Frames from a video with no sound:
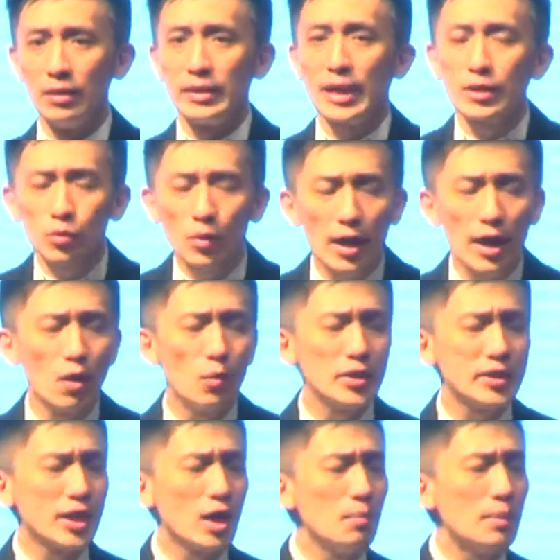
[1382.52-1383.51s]
That's why I
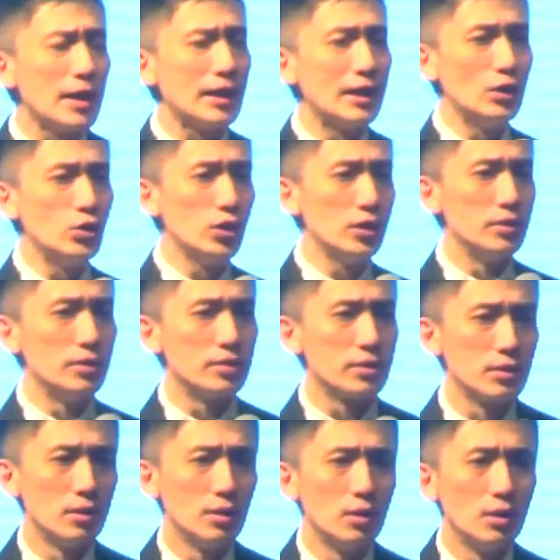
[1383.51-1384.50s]
always tell my
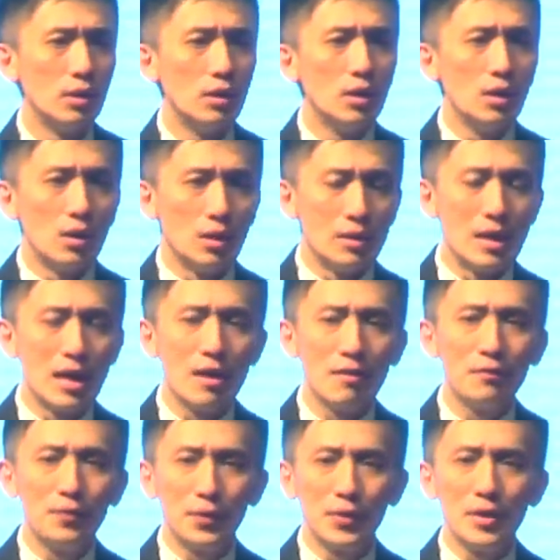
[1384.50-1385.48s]
agents,
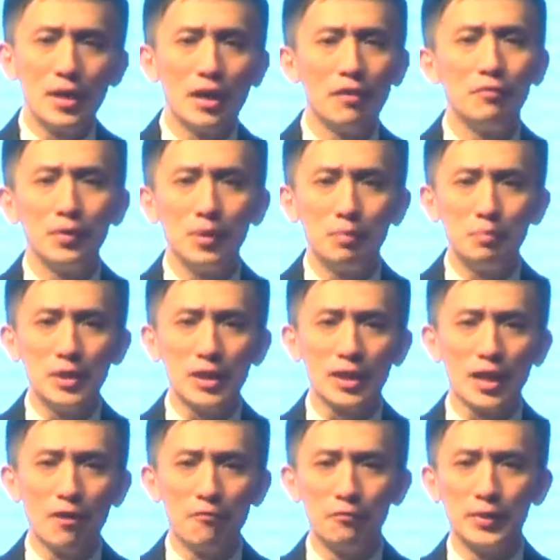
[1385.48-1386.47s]
never be
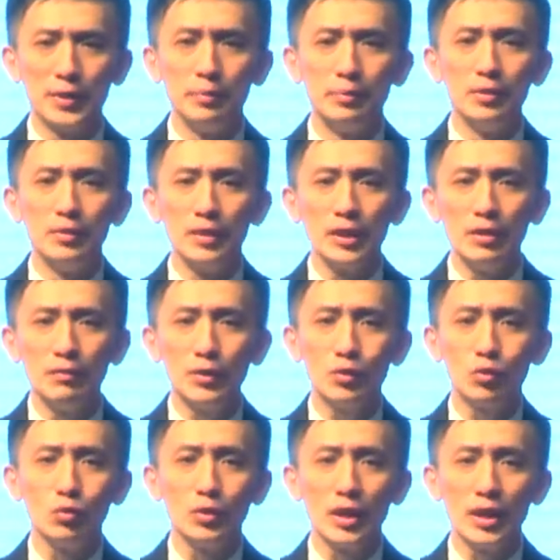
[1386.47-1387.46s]
comfortable. Even
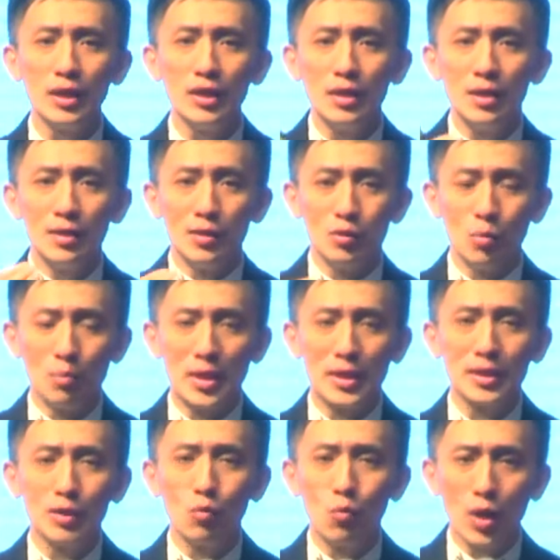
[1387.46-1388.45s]
today, no
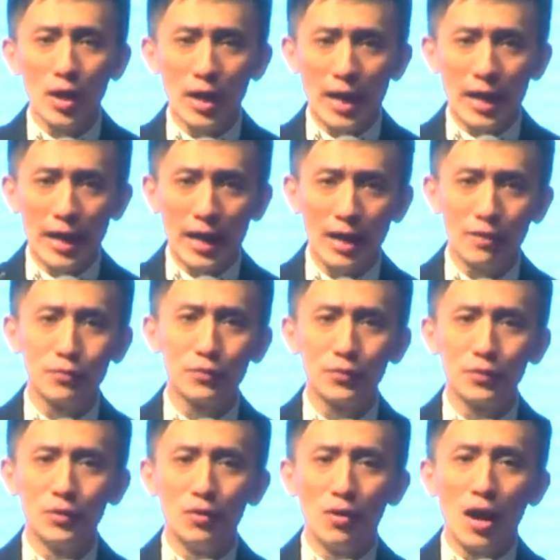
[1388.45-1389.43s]
matter what I have,
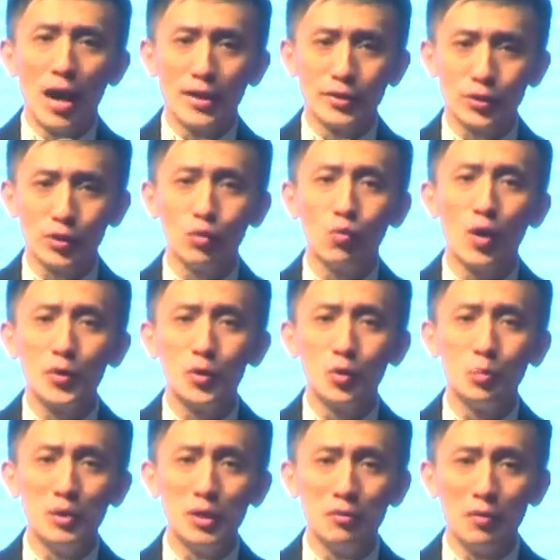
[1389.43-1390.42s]
I still want
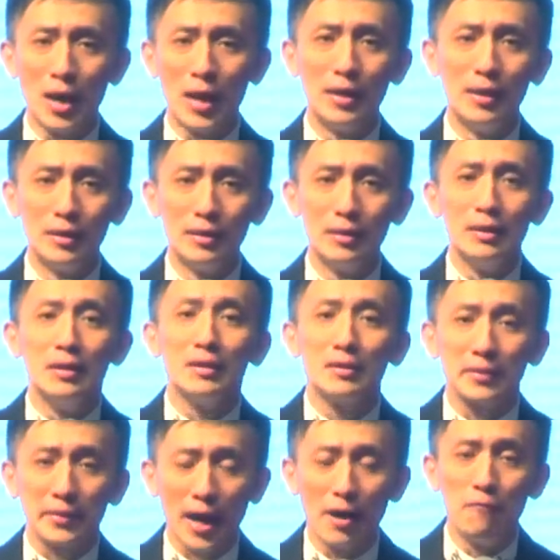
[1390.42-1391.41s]
to be what?
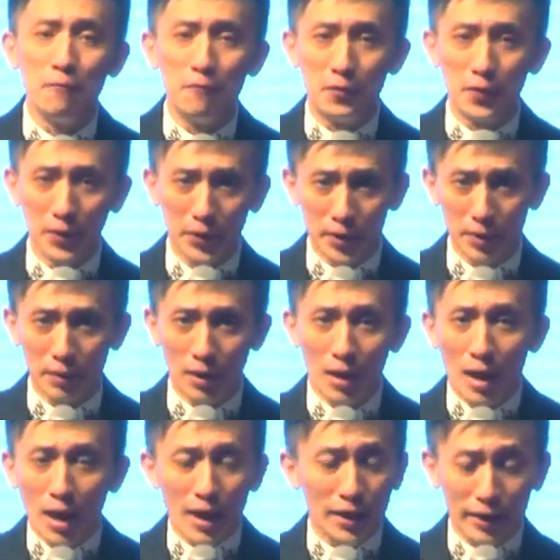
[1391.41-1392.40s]
Comfortable.
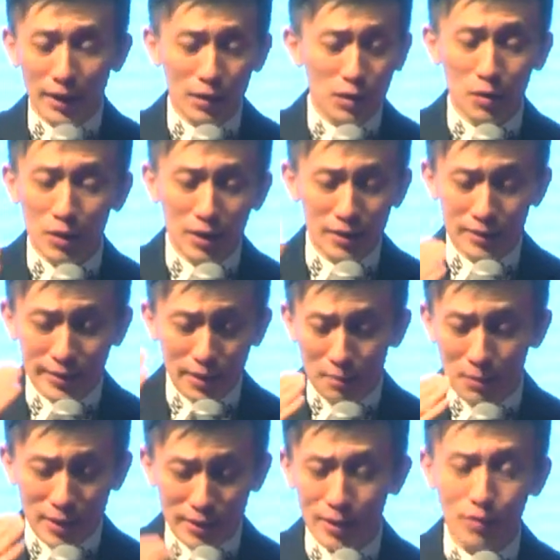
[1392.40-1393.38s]
I cannot accept
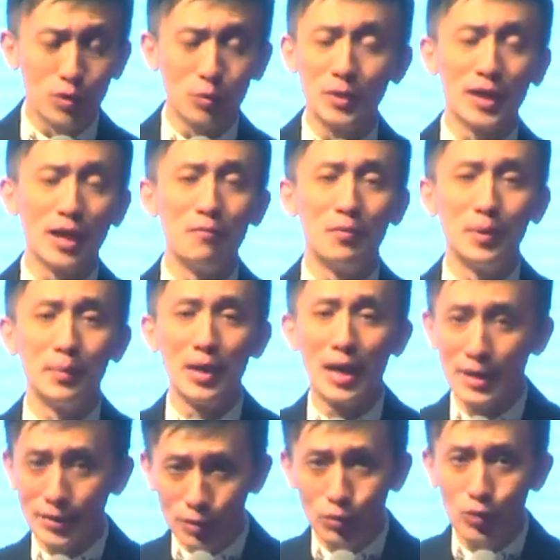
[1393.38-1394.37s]
myself to be comfortable.
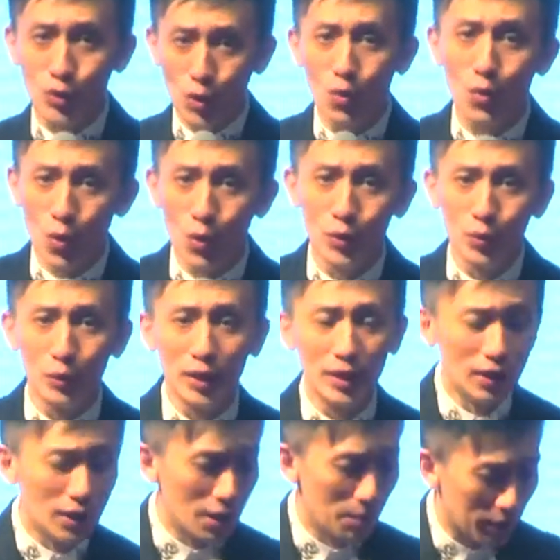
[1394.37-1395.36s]
I still chong all the way.
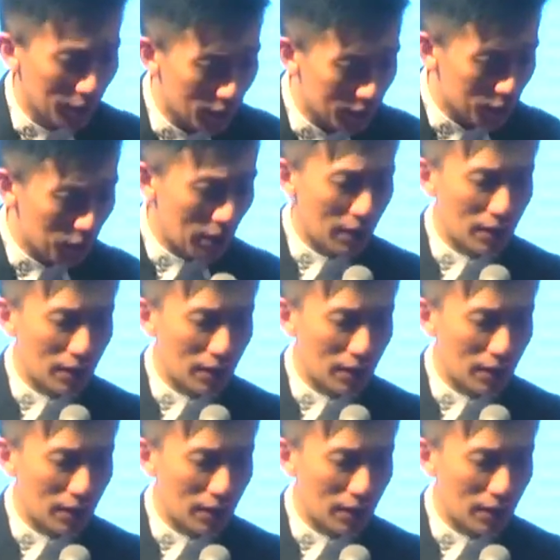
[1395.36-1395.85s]
Because why?